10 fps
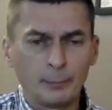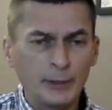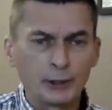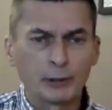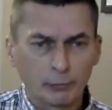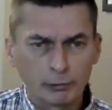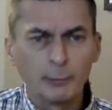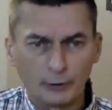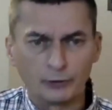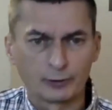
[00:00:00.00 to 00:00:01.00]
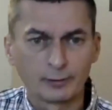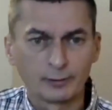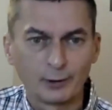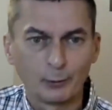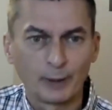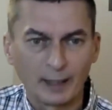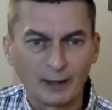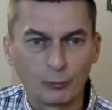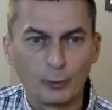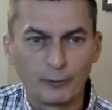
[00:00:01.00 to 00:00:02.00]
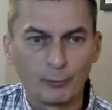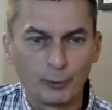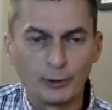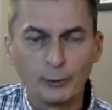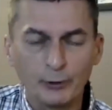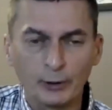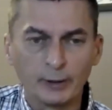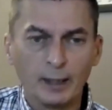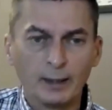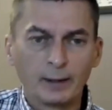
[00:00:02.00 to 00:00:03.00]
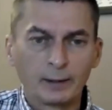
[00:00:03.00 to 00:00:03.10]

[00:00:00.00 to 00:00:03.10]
media agreement that we have with the union